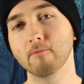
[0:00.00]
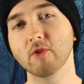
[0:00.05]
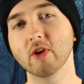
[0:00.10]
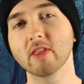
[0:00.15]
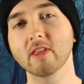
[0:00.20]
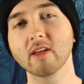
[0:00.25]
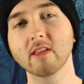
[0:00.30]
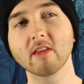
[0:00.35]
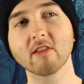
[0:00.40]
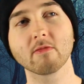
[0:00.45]

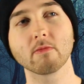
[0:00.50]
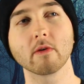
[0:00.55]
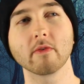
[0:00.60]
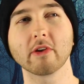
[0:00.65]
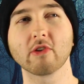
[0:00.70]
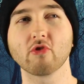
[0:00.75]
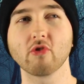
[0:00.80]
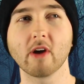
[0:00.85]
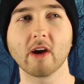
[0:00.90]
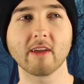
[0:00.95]
And then this movie
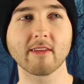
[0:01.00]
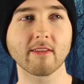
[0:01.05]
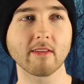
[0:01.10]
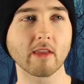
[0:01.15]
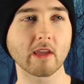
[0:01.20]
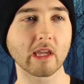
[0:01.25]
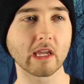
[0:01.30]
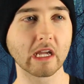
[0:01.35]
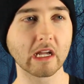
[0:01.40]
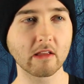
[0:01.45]
tries to
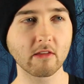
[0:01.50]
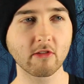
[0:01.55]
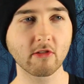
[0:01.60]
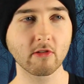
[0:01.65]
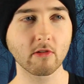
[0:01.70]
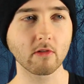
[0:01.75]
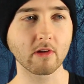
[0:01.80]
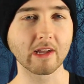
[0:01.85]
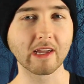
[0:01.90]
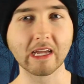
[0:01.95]
like
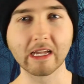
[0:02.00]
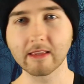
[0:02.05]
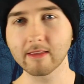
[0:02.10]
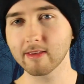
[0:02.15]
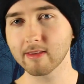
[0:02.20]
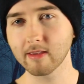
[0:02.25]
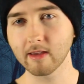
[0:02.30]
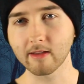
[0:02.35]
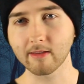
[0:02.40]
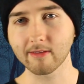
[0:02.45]
insert
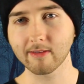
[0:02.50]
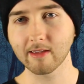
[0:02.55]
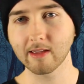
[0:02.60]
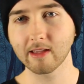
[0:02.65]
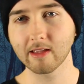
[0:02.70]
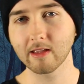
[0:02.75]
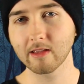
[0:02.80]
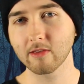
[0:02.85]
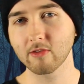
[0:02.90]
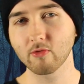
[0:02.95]
incest,
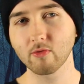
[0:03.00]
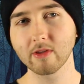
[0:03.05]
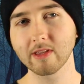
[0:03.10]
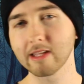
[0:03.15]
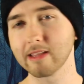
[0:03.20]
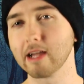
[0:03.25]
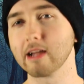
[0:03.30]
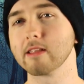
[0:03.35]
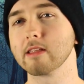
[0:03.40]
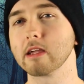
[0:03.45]
and it's
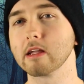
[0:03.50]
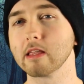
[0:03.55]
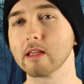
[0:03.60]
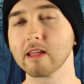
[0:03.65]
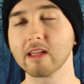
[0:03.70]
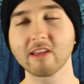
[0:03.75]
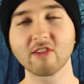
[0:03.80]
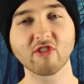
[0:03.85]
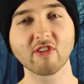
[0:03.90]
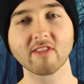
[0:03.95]
really not needed.
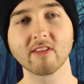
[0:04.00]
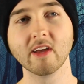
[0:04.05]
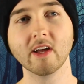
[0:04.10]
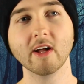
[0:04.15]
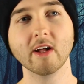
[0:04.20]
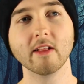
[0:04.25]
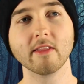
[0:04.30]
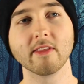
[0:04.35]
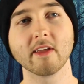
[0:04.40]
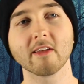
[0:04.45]
It's just,
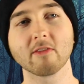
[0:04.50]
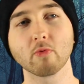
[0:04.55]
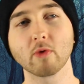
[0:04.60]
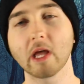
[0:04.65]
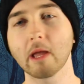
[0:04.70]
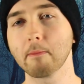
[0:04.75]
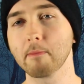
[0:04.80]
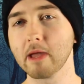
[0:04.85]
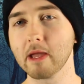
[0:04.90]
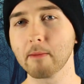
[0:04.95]
that's what
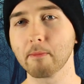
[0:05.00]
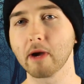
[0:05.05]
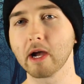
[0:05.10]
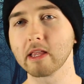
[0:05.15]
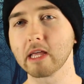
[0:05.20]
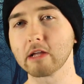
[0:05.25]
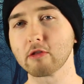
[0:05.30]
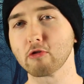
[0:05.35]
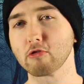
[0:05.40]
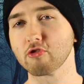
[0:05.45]
I meant by
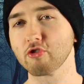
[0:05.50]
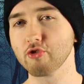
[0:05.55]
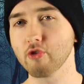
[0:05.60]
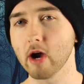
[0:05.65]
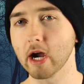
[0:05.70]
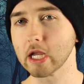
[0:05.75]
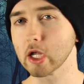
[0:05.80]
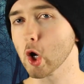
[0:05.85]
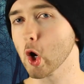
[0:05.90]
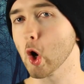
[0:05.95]
like they're
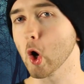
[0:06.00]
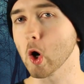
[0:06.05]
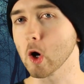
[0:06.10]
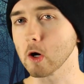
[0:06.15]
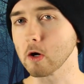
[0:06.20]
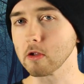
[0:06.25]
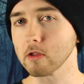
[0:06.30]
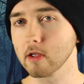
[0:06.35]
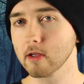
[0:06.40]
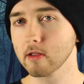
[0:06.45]
trying
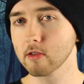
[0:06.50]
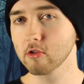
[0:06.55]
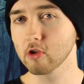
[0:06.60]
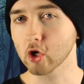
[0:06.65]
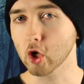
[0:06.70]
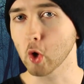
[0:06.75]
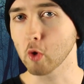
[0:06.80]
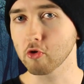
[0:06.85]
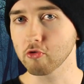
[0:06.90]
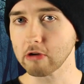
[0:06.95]
hard to
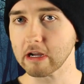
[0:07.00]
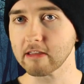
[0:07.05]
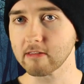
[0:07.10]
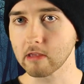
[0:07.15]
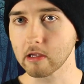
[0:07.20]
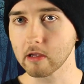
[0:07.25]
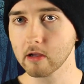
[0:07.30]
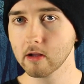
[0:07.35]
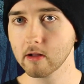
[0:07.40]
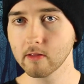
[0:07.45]
go
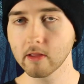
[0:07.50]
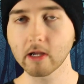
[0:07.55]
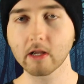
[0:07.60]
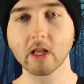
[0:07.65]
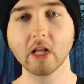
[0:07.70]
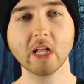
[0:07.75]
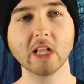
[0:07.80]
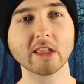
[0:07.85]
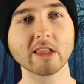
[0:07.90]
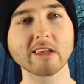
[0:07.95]
crazy. Like,
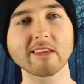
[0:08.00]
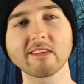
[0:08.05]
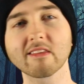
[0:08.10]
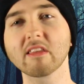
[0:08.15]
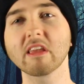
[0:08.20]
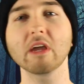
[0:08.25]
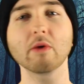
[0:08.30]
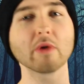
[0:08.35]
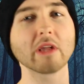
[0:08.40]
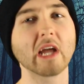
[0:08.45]
let's
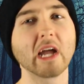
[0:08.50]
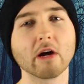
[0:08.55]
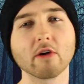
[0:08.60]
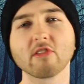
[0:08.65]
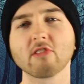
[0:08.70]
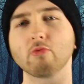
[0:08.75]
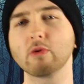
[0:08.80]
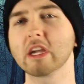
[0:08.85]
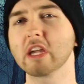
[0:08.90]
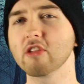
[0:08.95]
see what
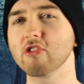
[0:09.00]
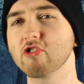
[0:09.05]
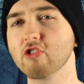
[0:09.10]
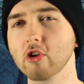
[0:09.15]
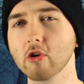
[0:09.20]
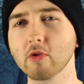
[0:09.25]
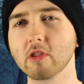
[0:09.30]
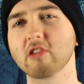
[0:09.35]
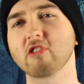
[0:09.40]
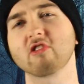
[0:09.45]
else we can
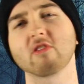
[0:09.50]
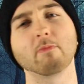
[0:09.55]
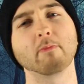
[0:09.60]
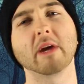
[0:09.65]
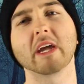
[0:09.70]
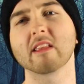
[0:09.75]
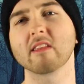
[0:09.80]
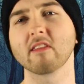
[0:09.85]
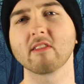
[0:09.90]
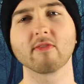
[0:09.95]
do to just
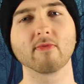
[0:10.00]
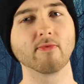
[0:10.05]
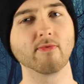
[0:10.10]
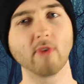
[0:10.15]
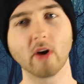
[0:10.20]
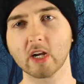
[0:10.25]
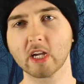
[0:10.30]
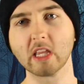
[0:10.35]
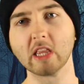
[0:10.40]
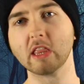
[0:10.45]
make this
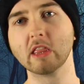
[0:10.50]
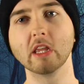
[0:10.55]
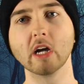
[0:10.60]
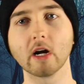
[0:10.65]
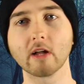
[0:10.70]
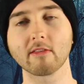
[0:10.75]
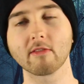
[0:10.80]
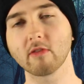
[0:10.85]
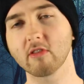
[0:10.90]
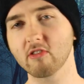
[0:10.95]
fucking
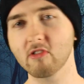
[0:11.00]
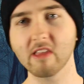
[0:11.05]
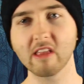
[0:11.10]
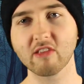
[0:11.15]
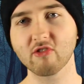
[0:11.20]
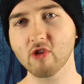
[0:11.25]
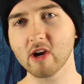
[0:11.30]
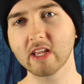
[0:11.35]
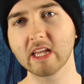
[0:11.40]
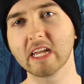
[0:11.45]
nuts. Let's
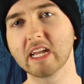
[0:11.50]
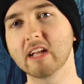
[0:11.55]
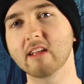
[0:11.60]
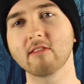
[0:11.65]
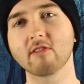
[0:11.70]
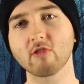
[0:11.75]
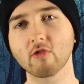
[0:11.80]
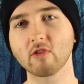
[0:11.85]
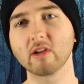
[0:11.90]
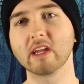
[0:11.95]
try to
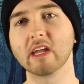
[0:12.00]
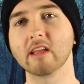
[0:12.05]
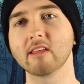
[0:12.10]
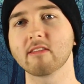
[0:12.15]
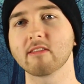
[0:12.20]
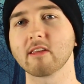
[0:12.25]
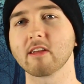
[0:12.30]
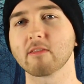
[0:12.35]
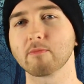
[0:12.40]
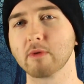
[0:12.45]
insert
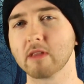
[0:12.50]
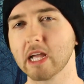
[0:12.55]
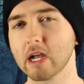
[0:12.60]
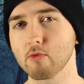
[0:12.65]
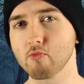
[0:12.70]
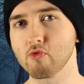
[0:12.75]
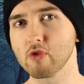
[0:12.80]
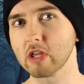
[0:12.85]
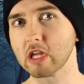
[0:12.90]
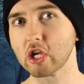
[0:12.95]
incest, but
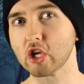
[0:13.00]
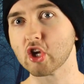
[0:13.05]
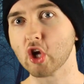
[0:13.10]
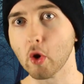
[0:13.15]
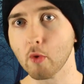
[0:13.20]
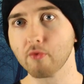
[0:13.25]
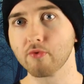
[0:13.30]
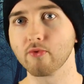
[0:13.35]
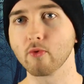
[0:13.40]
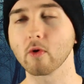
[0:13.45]
not really
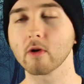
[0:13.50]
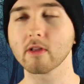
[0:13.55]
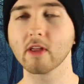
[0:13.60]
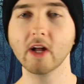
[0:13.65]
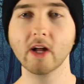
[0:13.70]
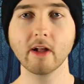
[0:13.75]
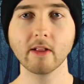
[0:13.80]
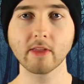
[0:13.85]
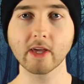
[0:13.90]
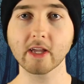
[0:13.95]
go for it.
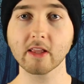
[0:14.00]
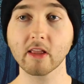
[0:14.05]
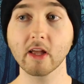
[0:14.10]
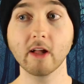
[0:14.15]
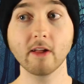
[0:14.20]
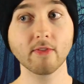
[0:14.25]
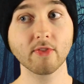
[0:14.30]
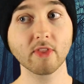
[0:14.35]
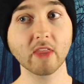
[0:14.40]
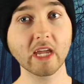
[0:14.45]
Like,
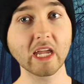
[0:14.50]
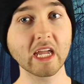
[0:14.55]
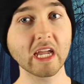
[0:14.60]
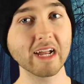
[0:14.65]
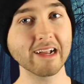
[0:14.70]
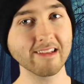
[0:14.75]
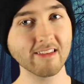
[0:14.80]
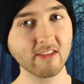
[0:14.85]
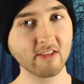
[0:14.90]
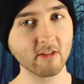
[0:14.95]
they
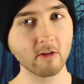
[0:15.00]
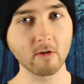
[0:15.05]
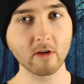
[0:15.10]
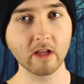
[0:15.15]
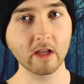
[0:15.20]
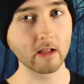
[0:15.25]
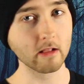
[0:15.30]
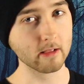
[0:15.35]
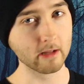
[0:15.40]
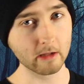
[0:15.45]
insert
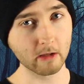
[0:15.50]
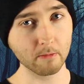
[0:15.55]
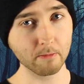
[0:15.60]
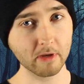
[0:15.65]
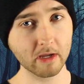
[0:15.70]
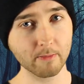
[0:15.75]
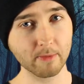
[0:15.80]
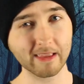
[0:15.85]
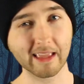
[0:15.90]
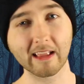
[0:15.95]
it a little
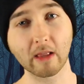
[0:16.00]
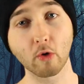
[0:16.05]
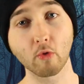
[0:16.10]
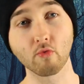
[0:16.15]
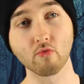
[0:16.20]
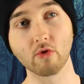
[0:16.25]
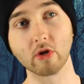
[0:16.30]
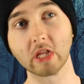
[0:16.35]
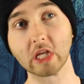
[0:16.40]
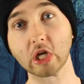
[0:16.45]
bit, but they
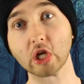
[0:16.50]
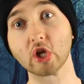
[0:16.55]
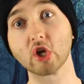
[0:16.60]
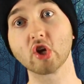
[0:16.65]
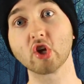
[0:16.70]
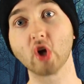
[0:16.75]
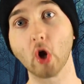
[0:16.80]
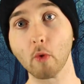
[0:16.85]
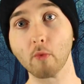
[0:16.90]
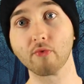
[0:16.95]
don't really
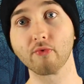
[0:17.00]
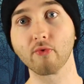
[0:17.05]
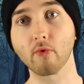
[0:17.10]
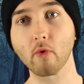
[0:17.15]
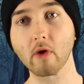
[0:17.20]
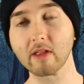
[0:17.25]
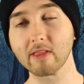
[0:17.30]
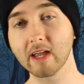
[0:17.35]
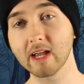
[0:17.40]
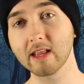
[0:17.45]
go for it.